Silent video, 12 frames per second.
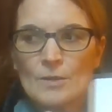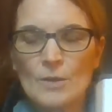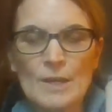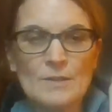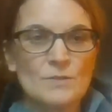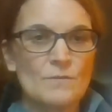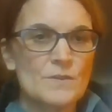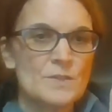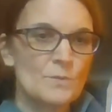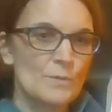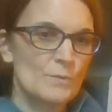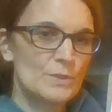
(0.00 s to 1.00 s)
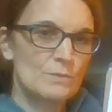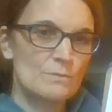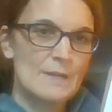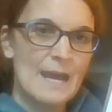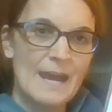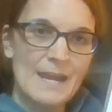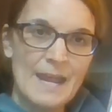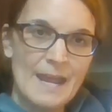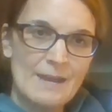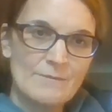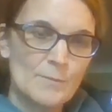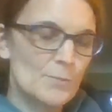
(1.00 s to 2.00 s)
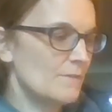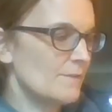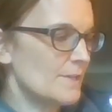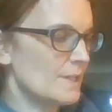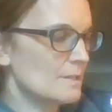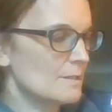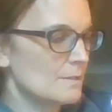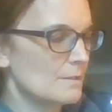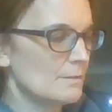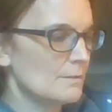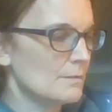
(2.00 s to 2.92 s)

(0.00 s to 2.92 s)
Okay, so for this one, we do not have a prefix.